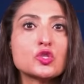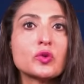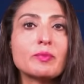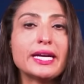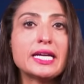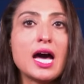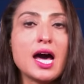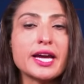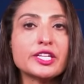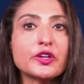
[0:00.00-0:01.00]
remain
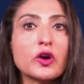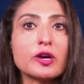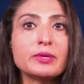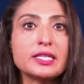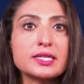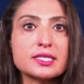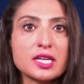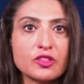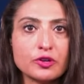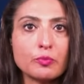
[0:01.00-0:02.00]
high near Armenia's
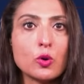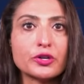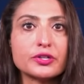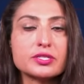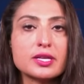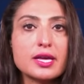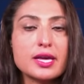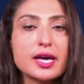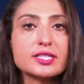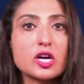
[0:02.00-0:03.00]
southern borders
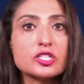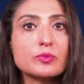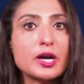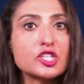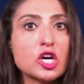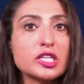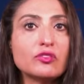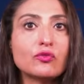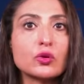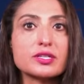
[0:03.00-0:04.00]
as Azerbaijani
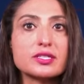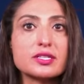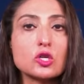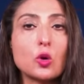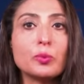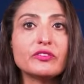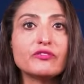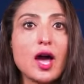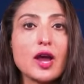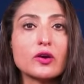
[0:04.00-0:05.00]
forces opened
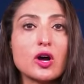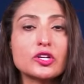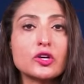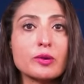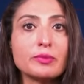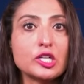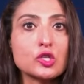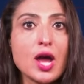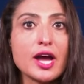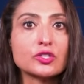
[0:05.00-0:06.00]
fire on an Armenian
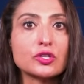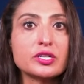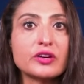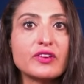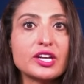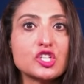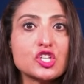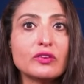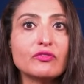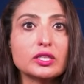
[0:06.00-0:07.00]
tractor near
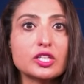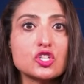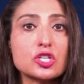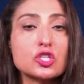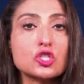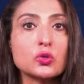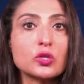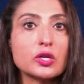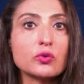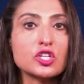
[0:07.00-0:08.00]
Verishen village in the
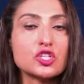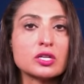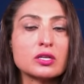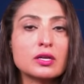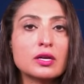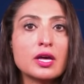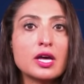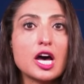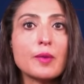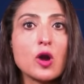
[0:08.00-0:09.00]
Syunik region,
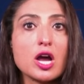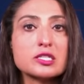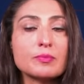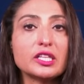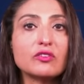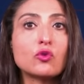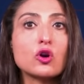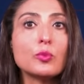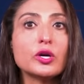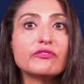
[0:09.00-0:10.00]
approximately
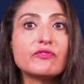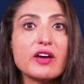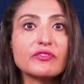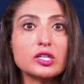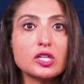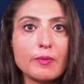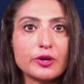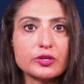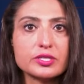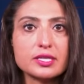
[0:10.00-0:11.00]
4.5
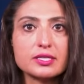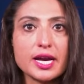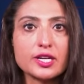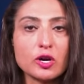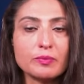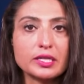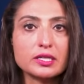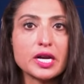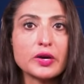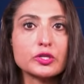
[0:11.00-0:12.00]
kilometers inside Armenian
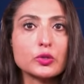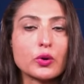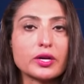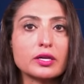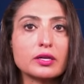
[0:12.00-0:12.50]
territory.